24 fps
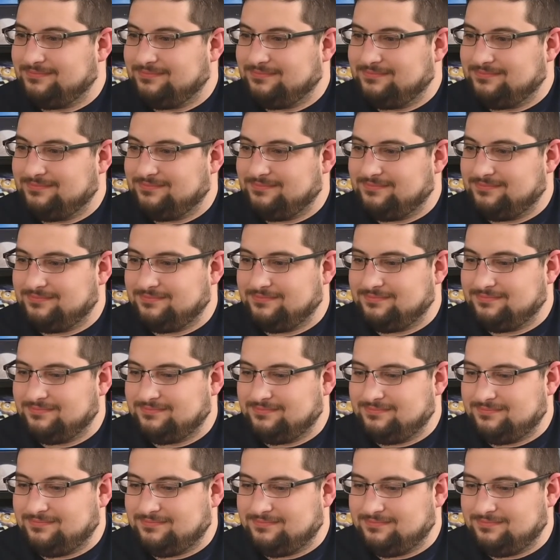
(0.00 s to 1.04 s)

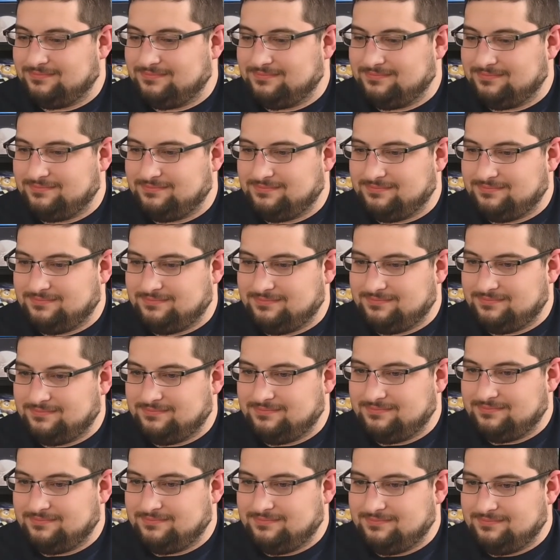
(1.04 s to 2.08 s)

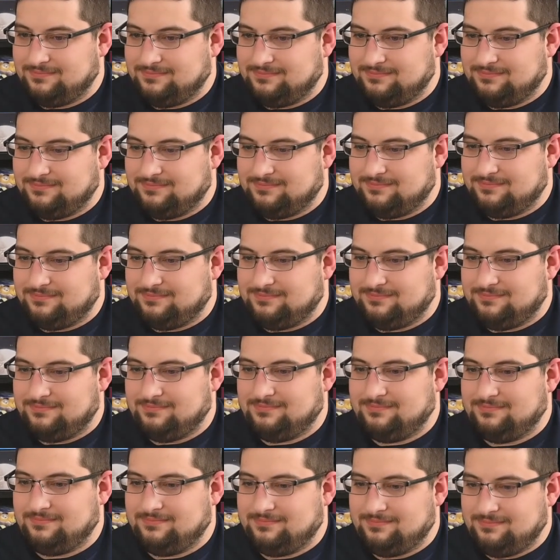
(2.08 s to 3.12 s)

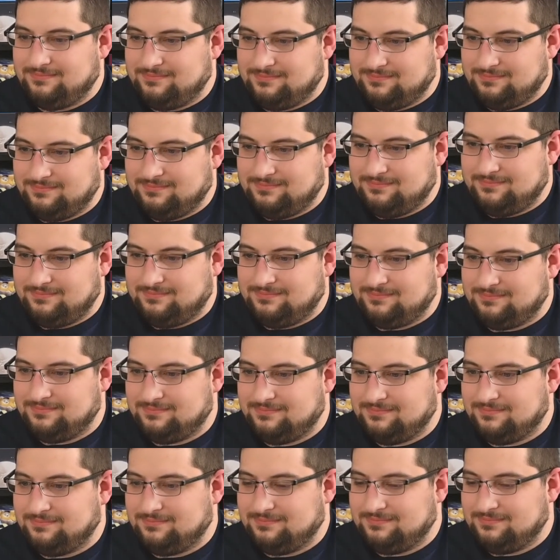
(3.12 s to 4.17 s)

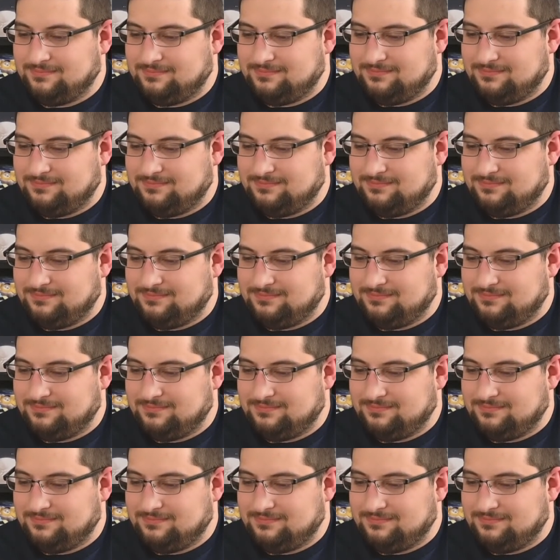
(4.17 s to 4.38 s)
(silent)